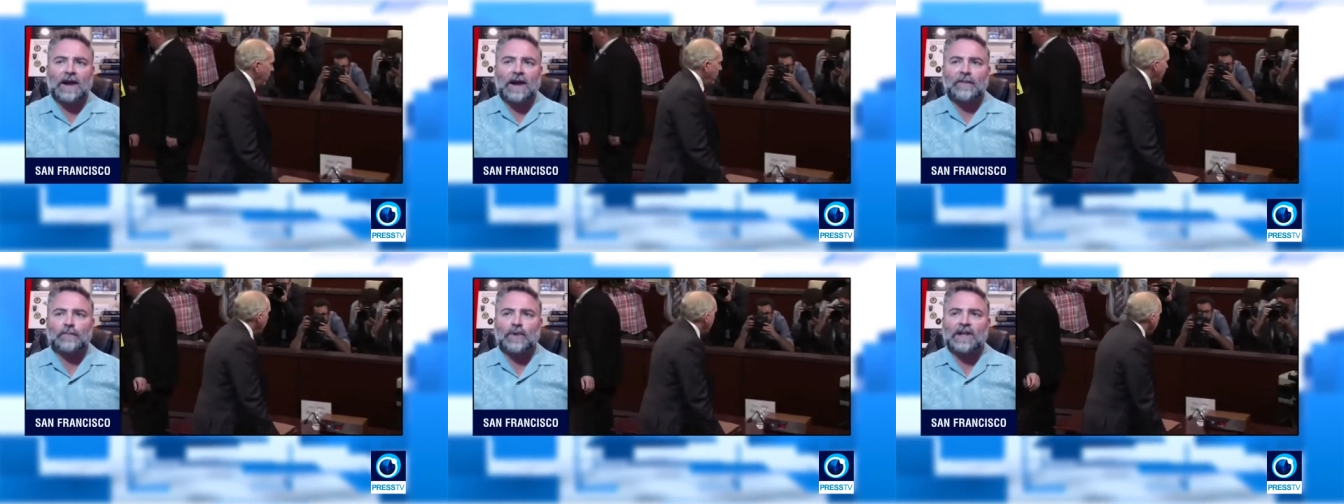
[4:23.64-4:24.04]
the
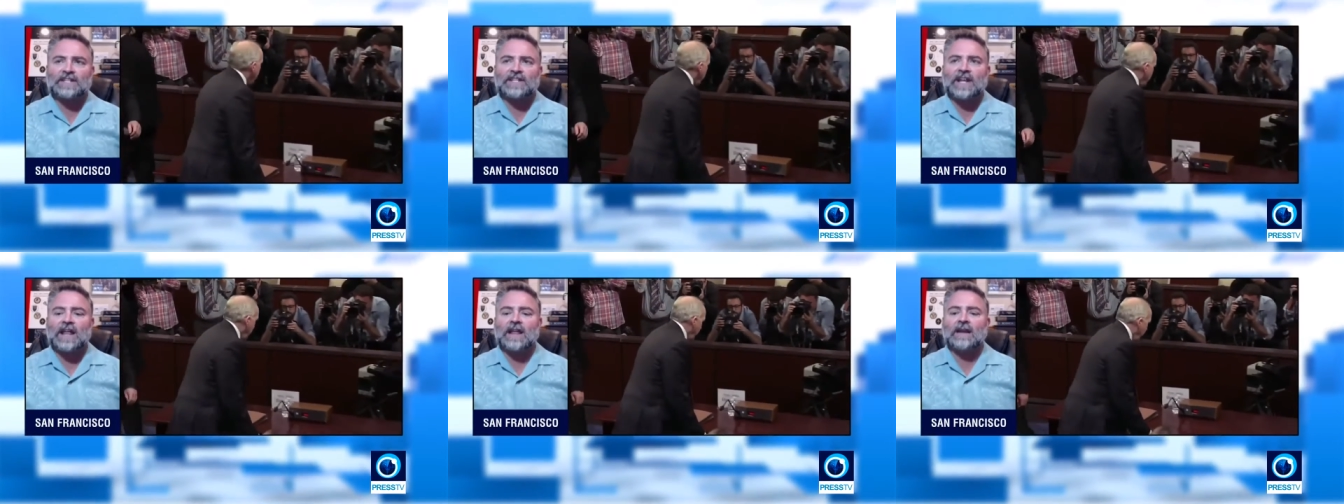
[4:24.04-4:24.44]

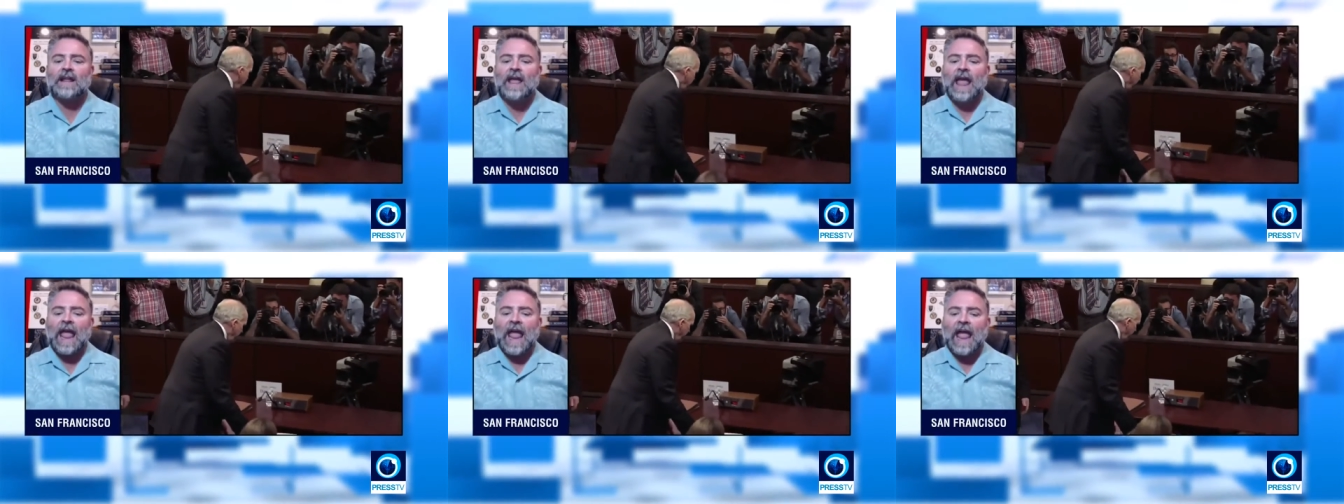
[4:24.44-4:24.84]
president
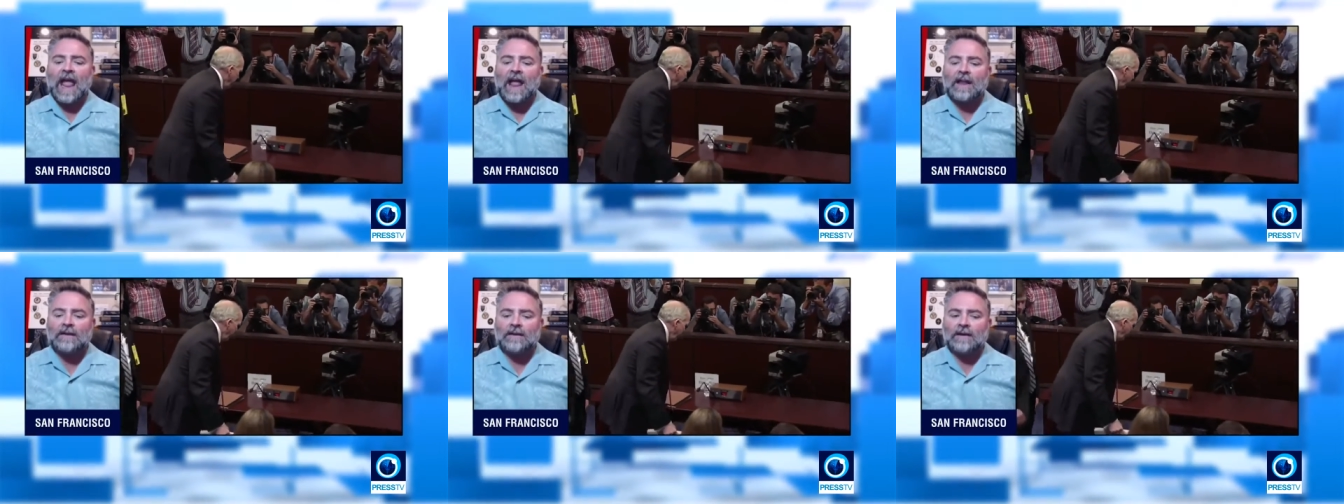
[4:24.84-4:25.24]

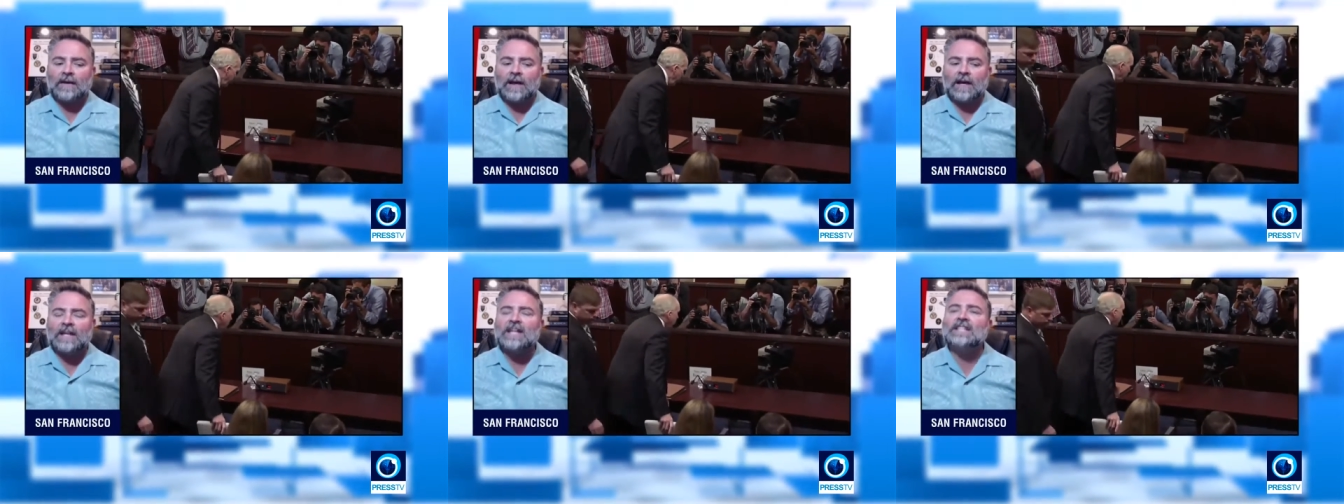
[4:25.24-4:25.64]
and uh,
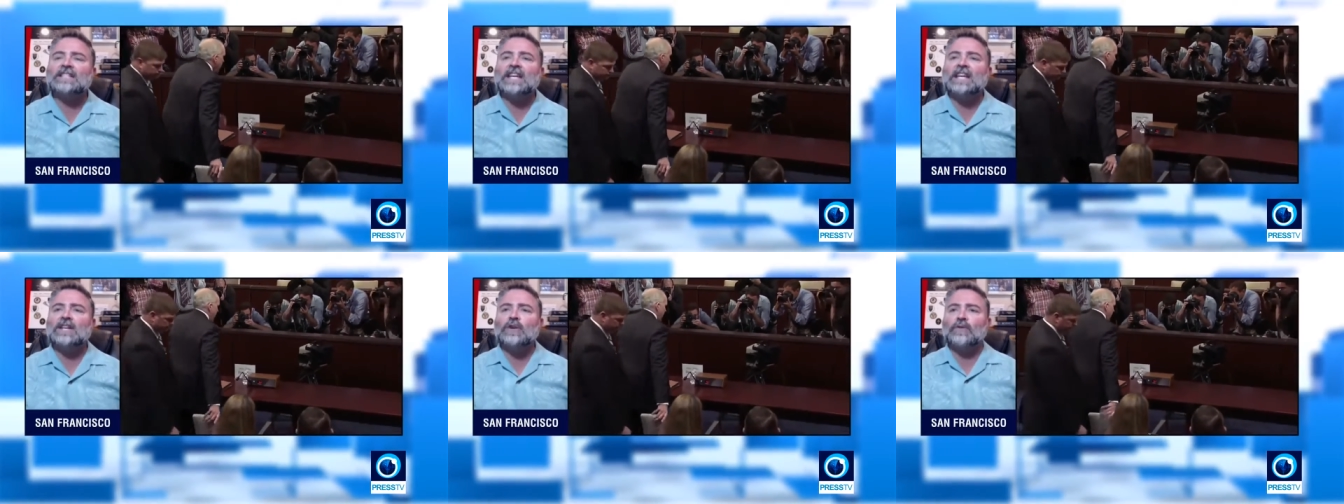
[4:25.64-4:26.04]

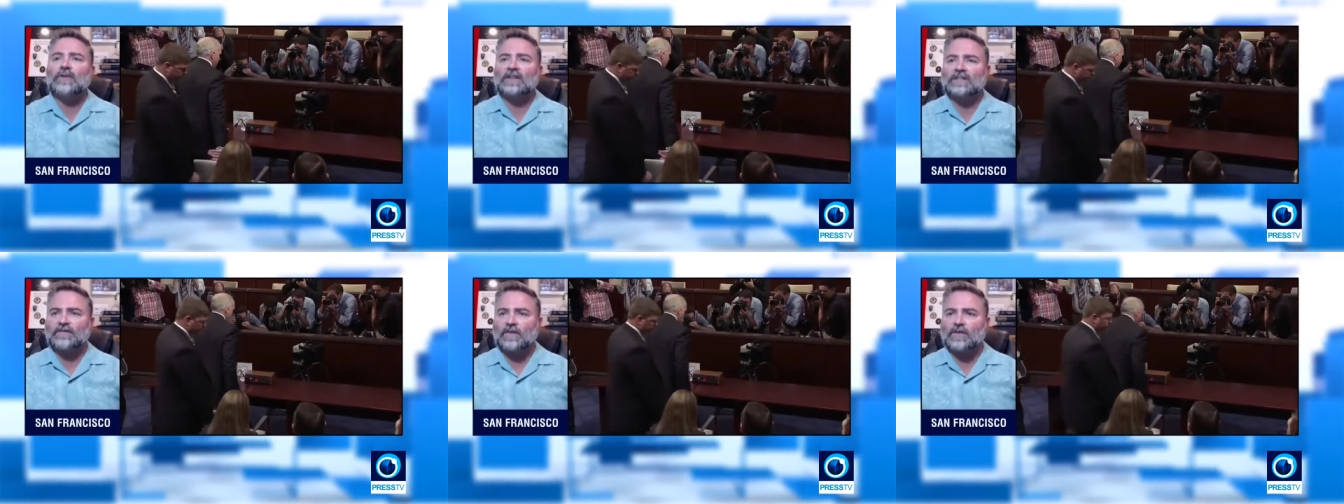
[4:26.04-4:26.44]
continue this
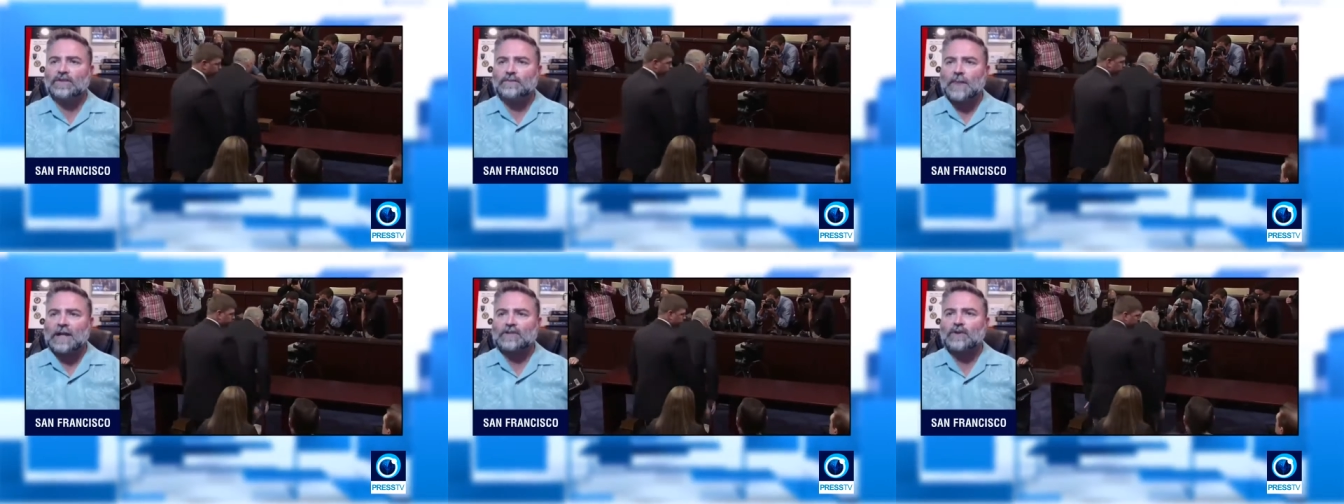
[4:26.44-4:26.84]
full
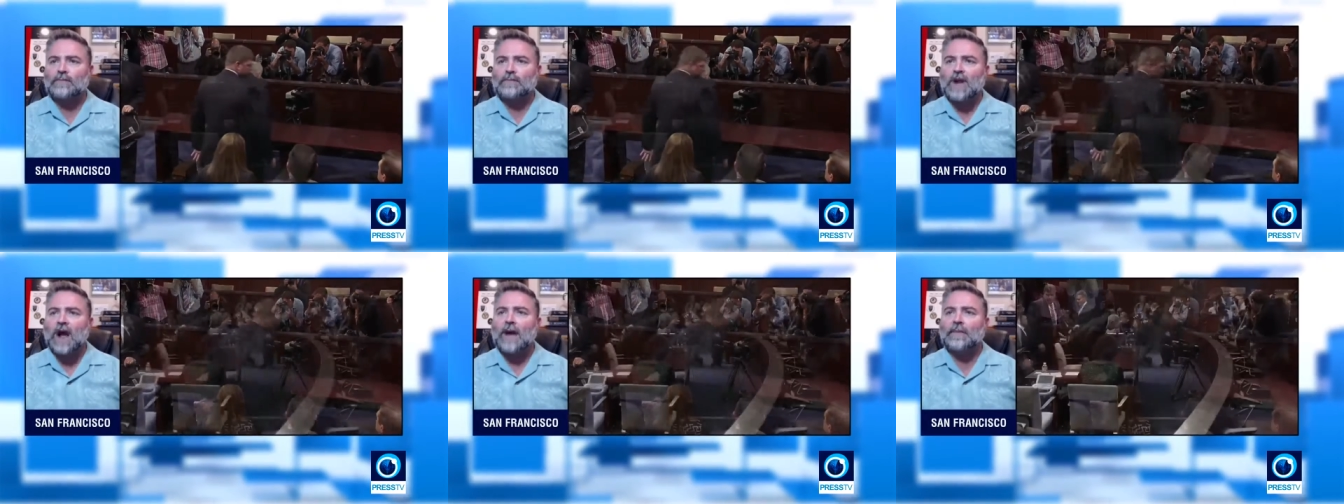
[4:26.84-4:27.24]
spectrum
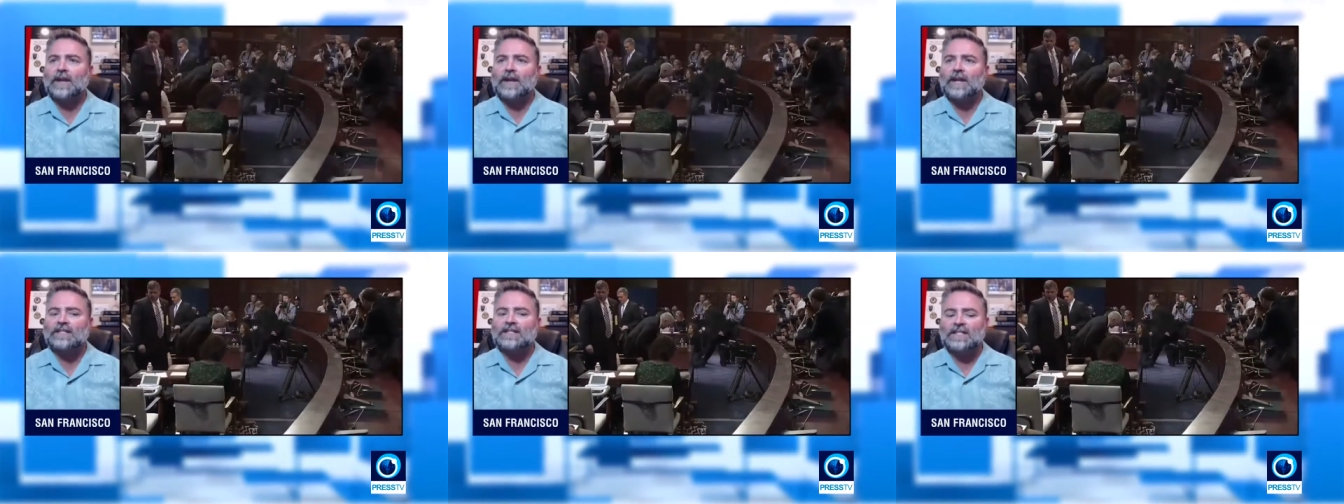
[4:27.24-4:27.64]

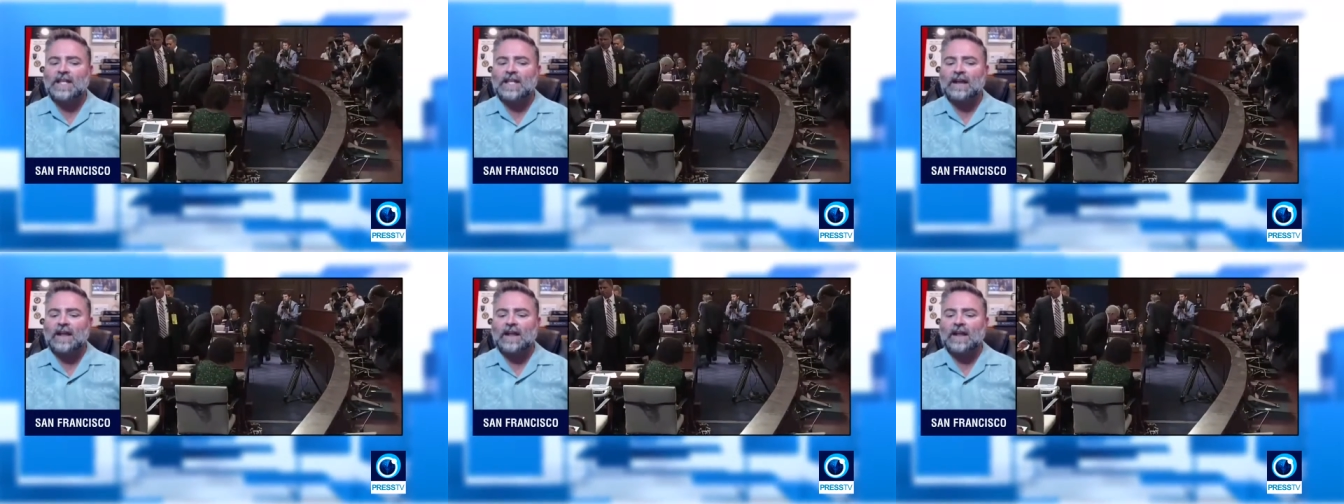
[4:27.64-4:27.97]
dominance that